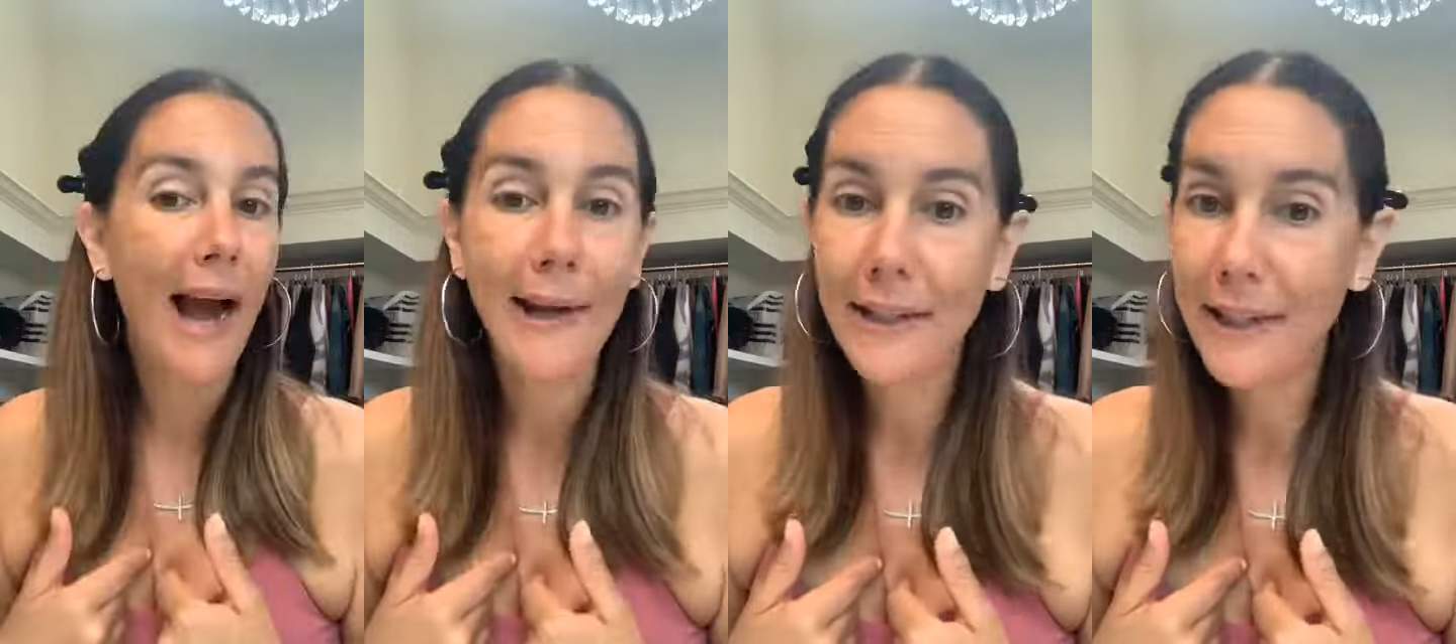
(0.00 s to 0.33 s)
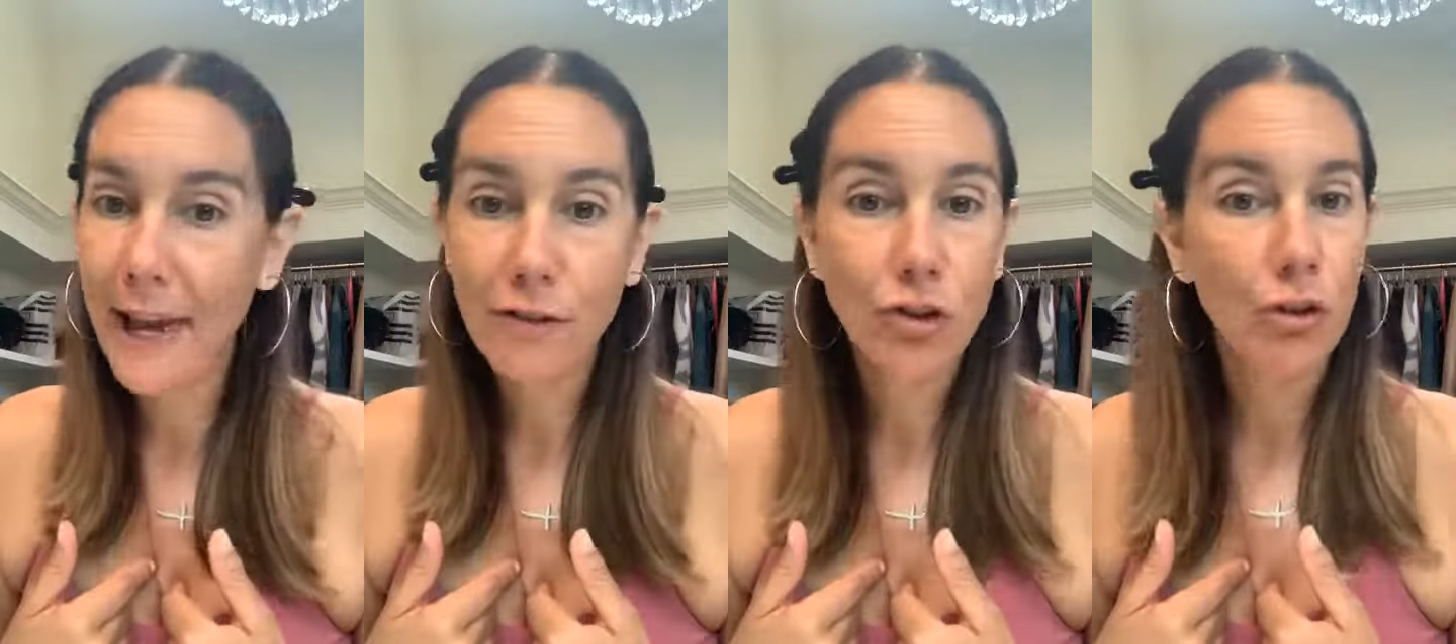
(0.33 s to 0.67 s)
I
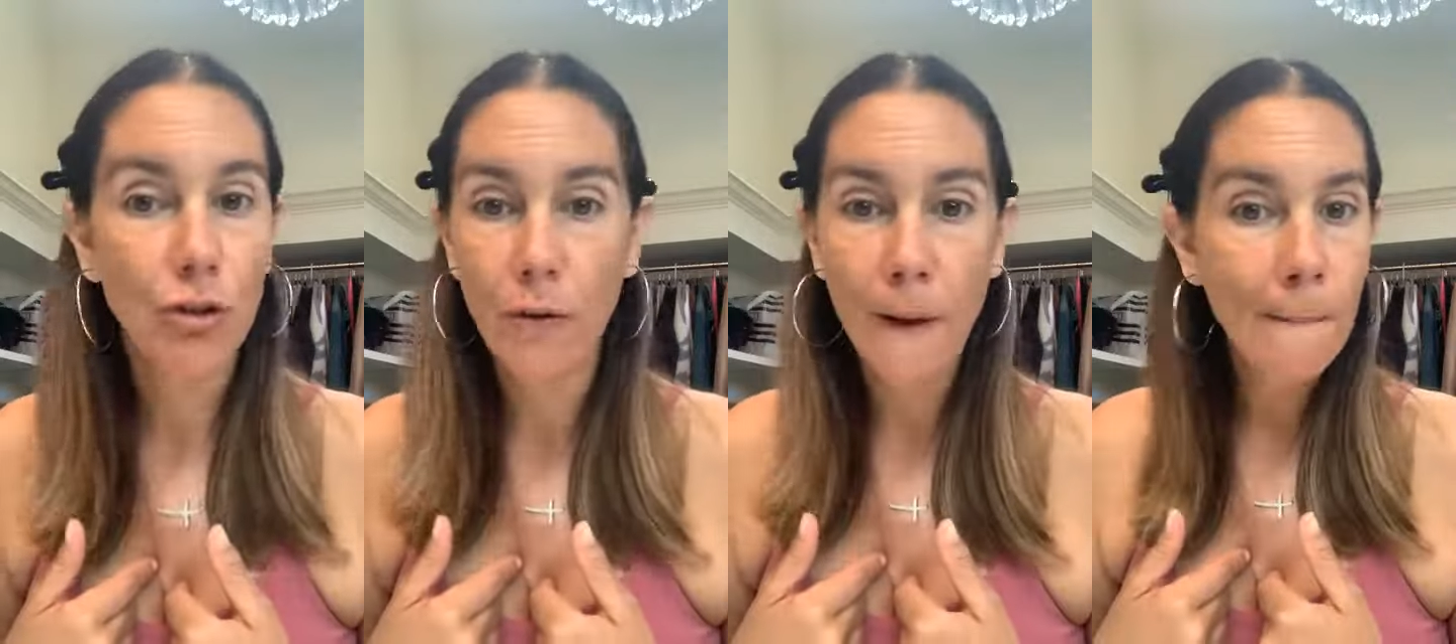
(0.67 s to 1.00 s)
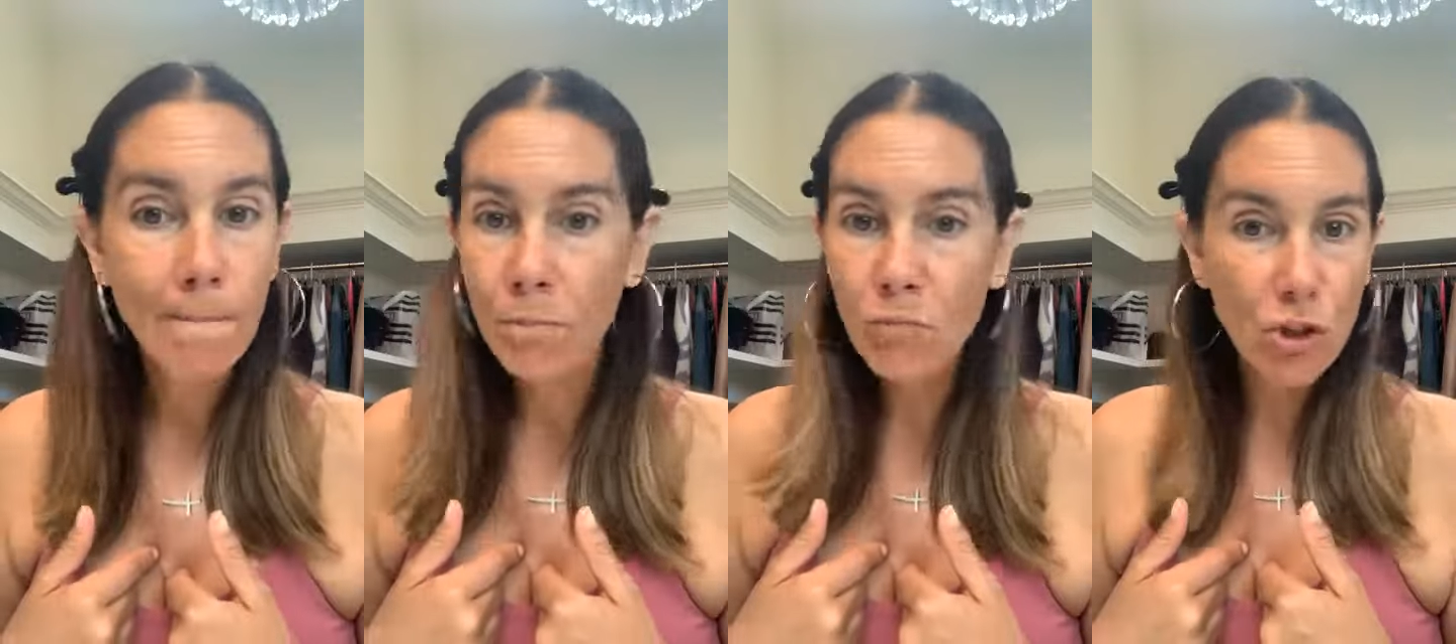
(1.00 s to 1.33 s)
didn't ask you to,
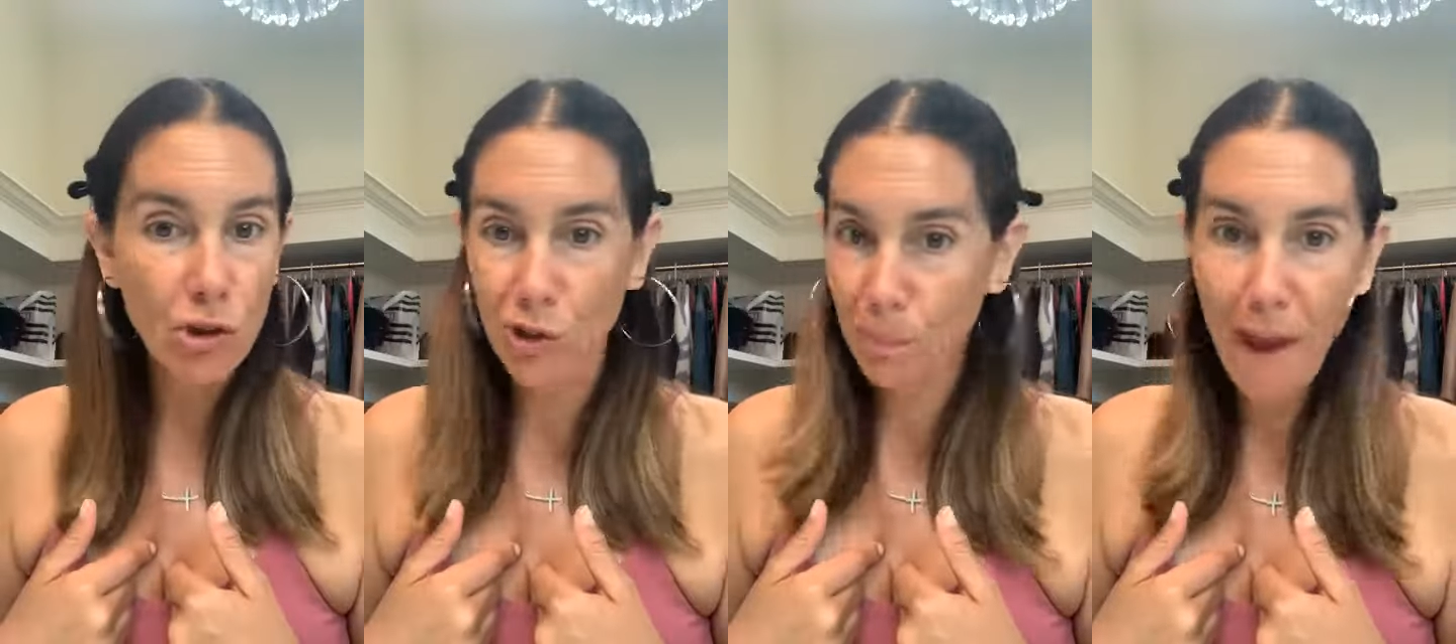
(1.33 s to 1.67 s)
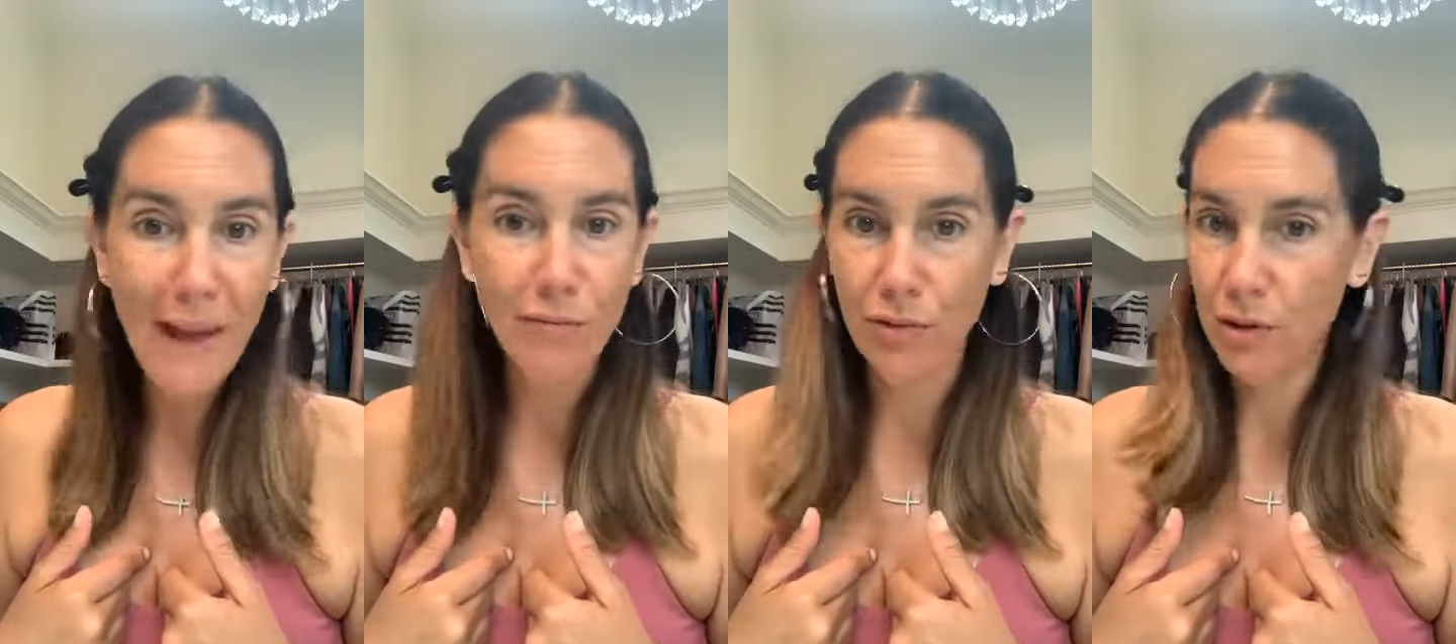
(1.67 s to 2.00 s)
to
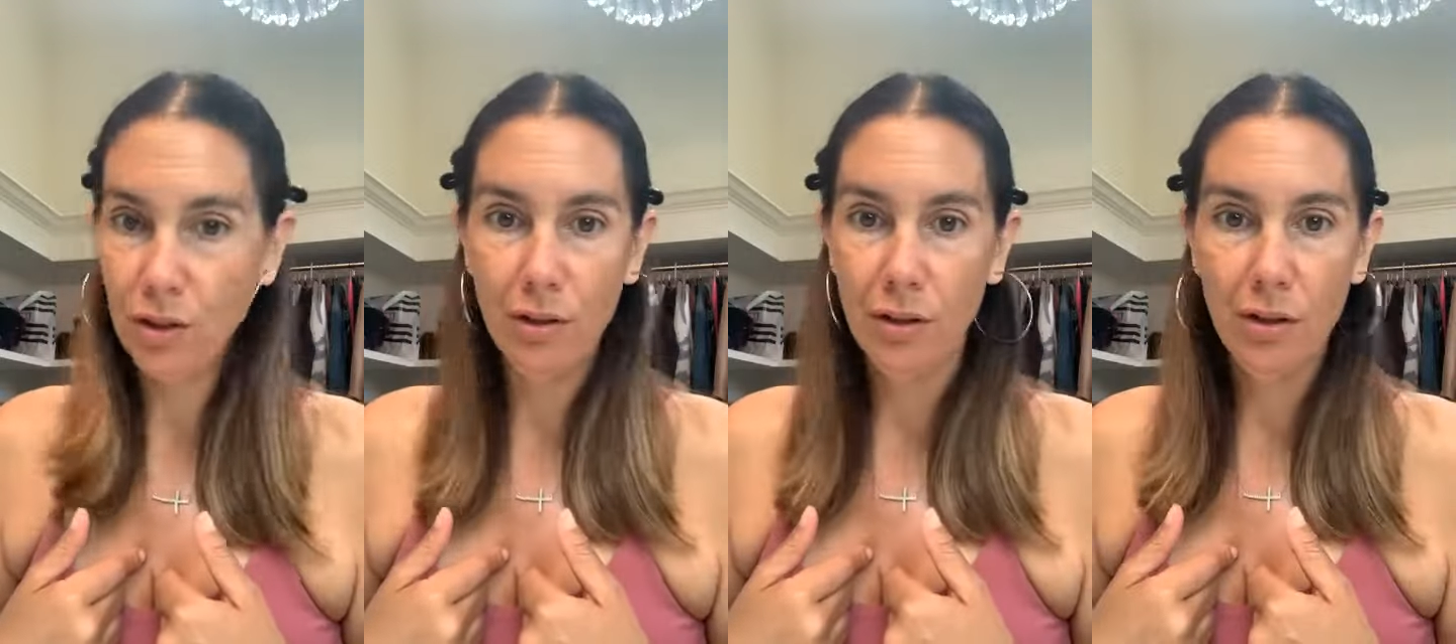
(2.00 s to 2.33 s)
spend.